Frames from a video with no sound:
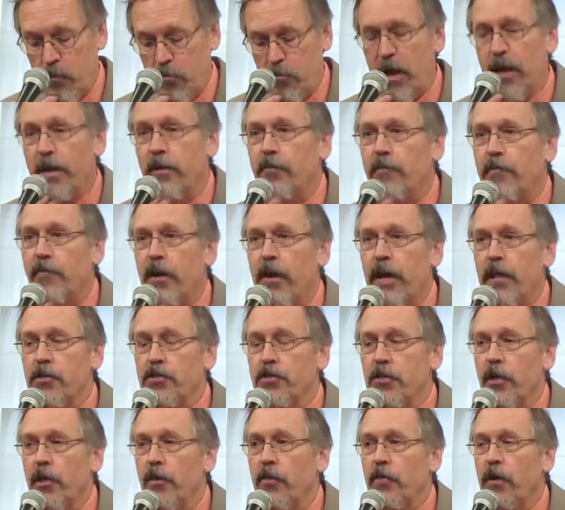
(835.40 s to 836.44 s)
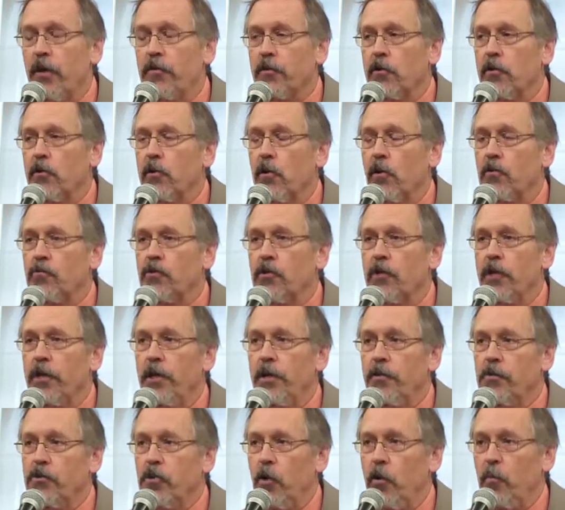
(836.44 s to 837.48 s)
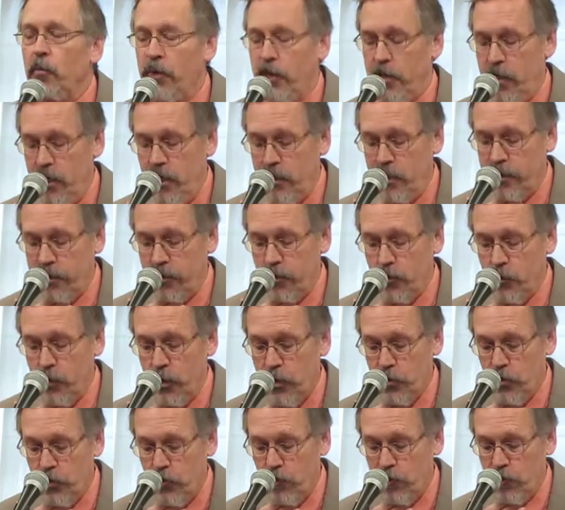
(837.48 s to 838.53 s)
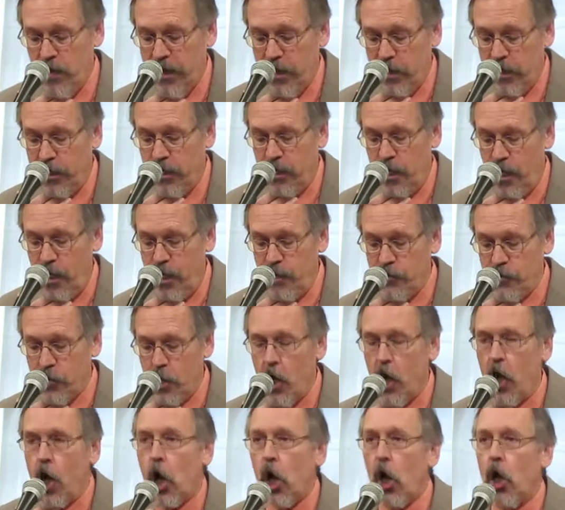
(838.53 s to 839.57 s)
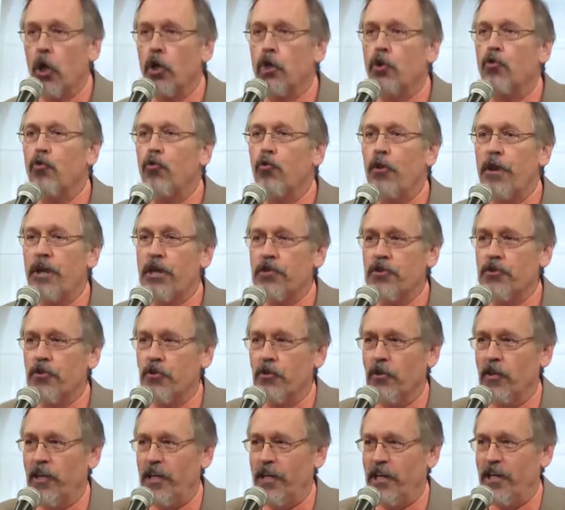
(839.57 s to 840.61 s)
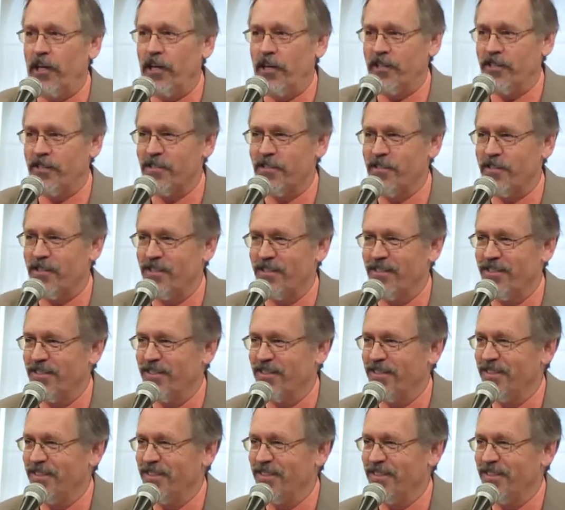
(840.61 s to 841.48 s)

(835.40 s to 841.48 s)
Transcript: Mike French, another ethical culture leader, told me that he thinks we should recognize our creatureliness,